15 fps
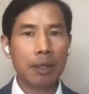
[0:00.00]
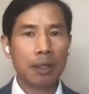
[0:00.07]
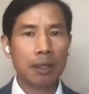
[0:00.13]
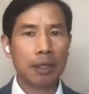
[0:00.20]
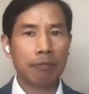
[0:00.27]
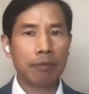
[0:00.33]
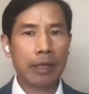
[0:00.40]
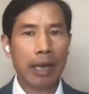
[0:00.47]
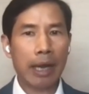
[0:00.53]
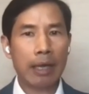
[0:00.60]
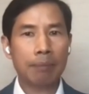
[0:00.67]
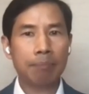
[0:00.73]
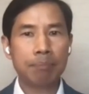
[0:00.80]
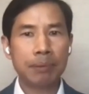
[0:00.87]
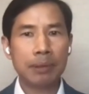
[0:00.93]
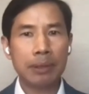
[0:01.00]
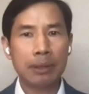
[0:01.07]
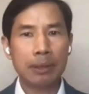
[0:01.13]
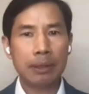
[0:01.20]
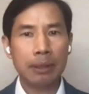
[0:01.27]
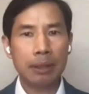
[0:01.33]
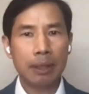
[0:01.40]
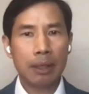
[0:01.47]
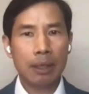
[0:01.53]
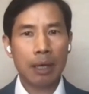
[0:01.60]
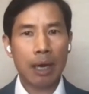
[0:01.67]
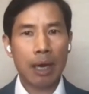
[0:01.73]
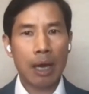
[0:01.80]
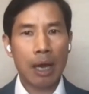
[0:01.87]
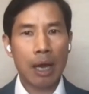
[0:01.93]
You know, we can be
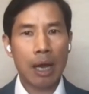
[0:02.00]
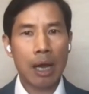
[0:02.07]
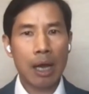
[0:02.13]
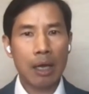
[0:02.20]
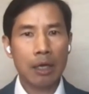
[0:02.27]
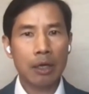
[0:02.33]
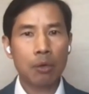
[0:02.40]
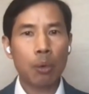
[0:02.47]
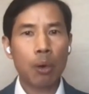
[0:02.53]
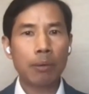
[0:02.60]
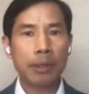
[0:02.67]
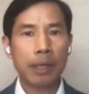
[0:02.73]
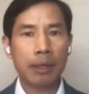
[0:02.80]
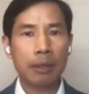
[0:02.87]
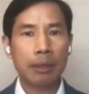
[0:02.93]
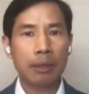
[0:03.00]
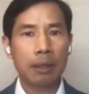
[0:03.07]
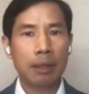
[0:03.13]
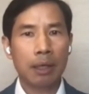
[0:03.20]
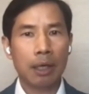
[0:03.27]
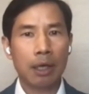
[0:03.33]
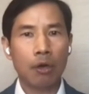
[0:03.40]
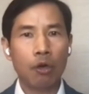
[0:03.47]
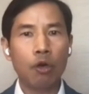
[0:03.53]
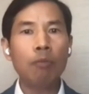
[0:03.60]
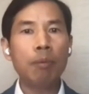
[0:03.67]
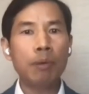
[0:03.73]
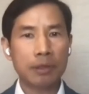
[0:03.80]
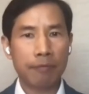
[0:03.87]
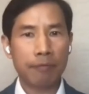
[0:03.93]
a growing
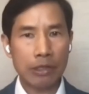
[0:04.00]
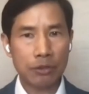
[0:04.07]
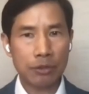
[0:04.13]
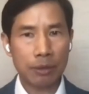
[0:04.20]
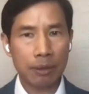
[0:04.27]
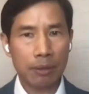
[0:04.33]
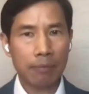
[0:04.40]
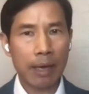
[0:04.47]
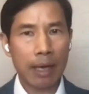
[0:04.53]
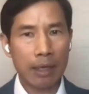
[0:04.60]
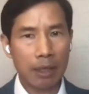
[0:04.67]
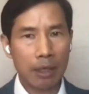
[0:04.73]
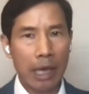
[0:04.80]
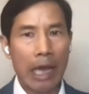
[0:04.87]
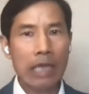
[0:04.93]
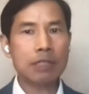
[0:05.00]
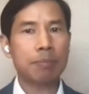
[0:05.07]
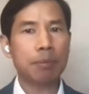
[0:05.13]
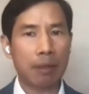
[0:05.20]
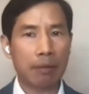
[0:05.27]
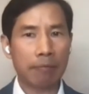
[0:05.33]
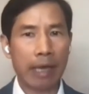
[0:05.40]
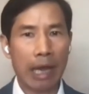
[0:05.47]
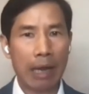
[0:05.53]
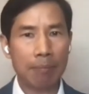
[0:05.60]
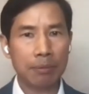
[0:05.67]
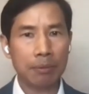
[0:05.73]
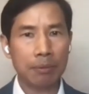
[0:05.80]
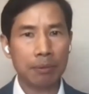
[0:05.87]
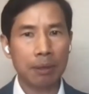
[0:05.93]
global investor, right? An export of
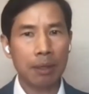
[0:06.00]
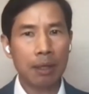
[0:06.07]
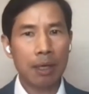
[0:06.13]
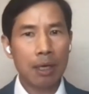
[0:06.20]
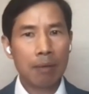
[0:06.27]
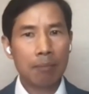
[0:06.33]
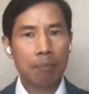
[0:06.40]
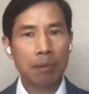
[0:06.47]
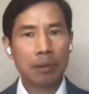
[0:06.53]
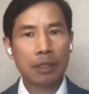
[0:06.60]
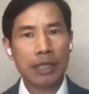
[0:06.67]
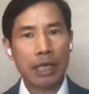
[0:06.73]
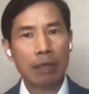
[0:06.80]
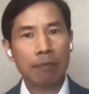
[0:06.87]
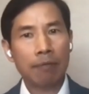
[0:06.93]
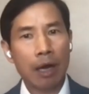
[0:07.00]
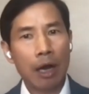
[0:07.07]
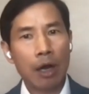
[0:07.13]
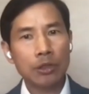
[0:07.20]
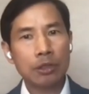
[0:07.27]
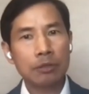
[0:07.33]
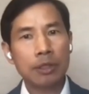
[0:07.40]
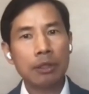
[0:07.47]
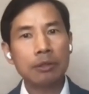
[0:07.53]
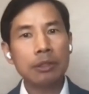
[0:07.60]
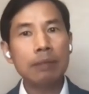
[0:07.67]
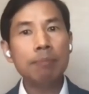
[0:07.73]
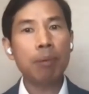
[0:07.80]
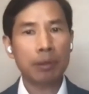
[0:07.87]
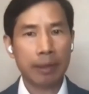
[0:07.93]
capital. But China also needs to
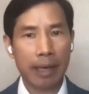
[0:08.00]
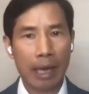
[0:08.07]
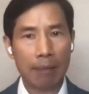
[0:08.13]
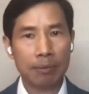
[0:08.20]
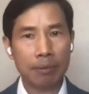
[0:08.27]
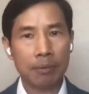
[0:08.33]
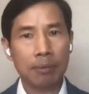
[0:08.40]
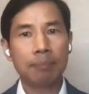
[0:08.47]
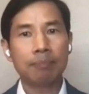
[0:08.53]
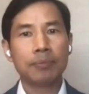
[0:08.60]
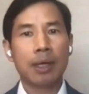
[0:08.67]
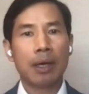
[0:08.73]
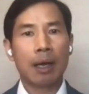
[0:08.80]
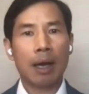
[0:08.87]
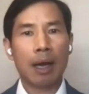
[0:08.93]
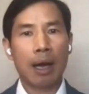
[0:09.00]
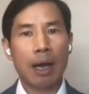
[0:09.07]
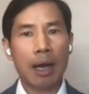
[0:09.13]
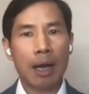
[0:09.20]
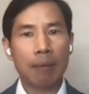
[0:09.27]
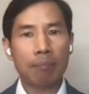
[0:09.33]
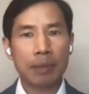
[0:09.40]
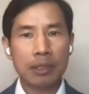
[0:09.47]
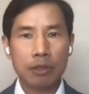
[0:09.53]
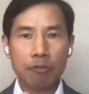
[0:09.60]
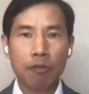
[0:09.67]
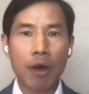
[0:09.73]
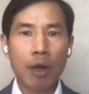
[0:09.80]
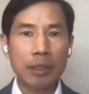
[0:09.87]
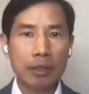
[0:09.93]
import capital because
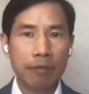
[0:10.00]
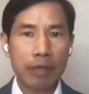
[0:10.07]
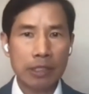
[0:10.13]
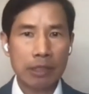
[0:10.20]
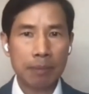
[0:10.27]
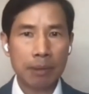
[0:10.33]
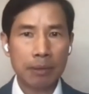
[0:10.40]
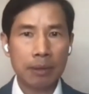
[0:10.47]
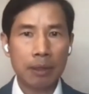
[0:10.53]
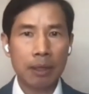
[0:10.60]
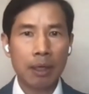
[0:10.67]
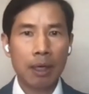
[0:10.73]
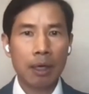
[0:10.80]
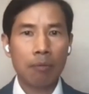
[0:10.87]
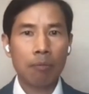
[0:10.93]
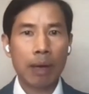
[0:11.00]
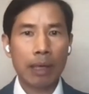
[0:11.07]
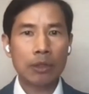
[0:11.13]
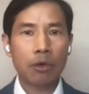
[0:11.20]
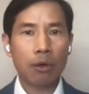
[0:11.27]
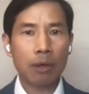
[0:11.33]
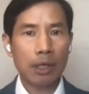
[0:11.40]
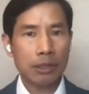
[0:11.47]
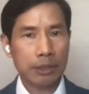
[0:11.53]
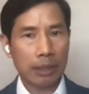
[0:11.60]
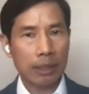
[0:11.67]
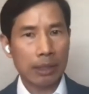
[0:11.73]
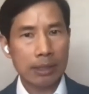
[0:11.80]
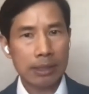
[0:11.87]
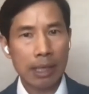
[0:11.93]
foreign investment, $1 is not
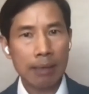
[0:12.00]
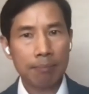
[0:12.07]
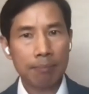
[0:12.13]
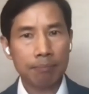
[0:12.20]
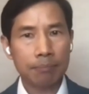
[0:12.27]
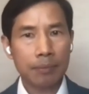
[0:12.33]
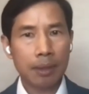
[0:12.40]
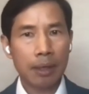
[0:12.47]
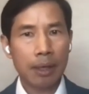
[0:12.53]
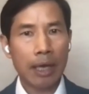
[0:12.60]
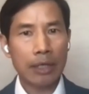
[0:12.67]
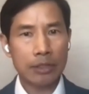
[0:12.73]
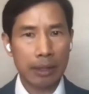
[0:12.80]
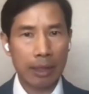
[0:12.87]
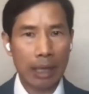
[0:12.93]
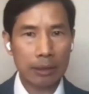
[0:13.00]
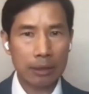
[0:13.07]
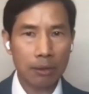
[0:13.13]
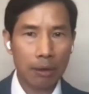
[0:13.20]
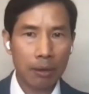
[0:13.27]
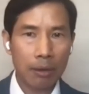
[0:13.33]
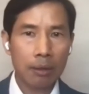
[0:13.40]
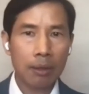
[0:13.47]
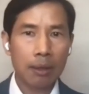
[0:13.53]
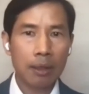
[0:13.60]
the same as another dollar.